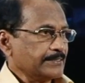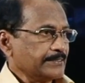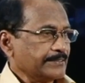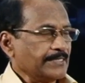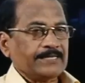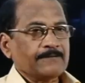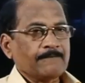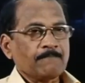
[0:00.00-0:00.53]

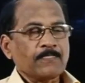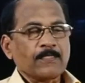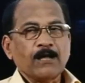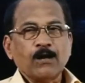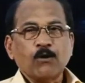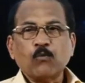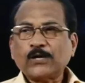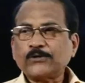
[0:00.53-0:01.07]
Then
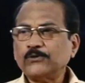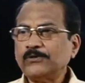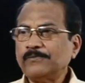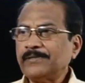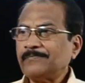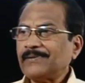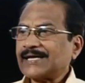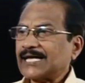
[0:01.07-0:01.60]
what do you
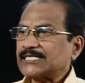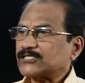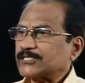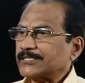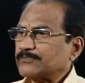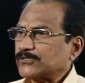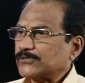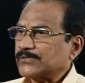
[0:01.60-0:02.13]
mean by
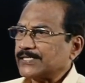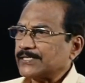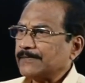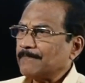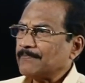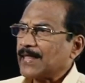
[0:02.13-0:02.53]
customs duty?